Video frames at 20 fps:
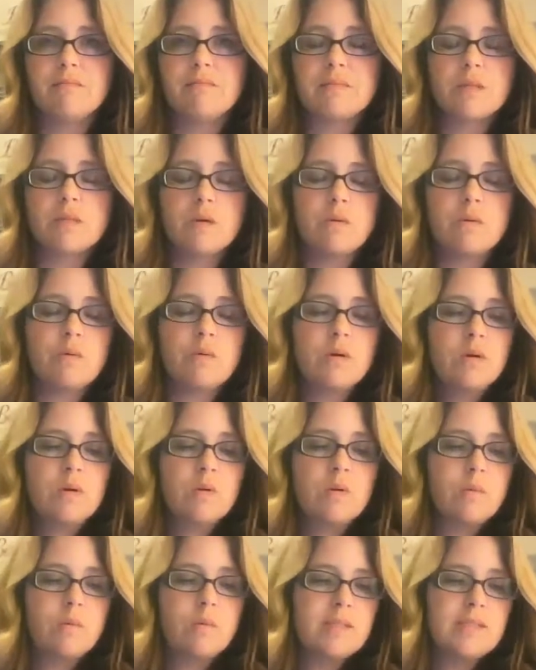So
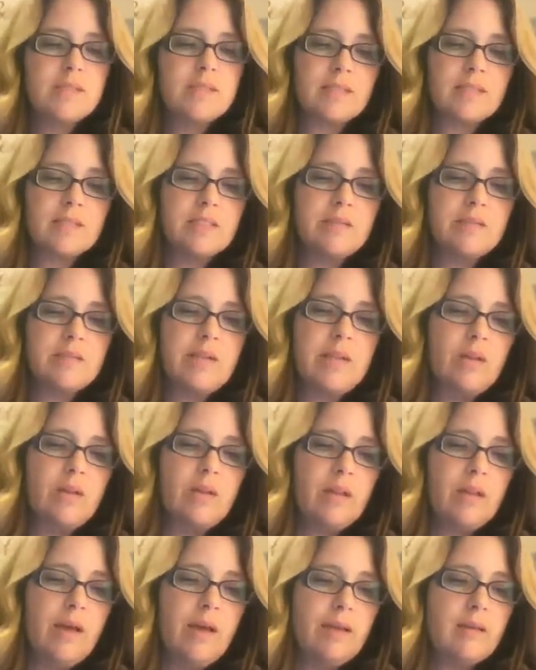what does activity
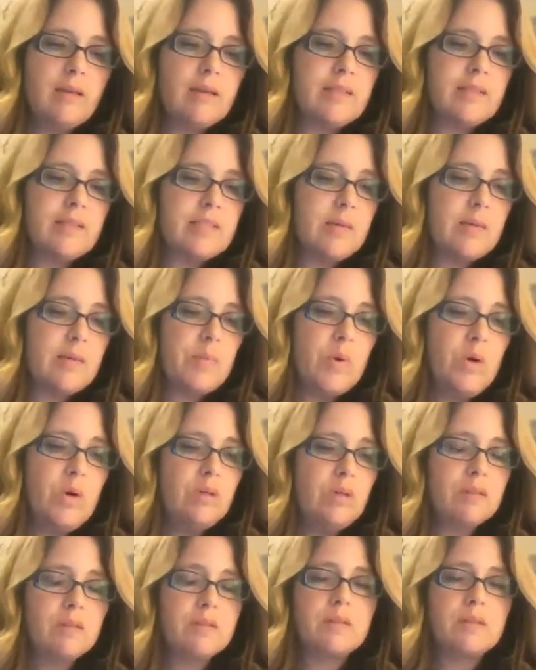look like? It's simple.